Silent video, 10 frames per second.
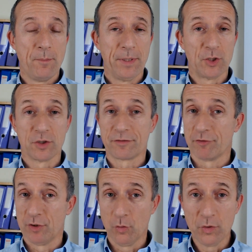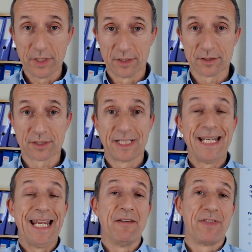Because for an audience,
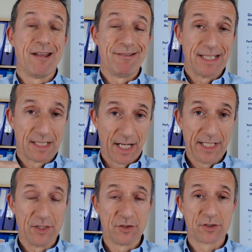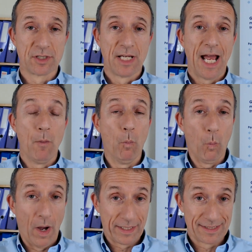if they're engaged
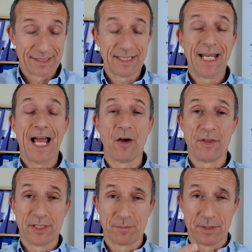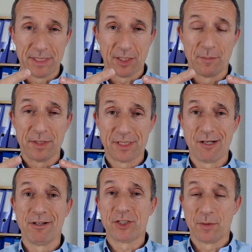and can see how this particular
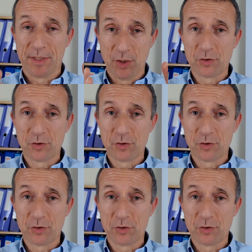material is going to be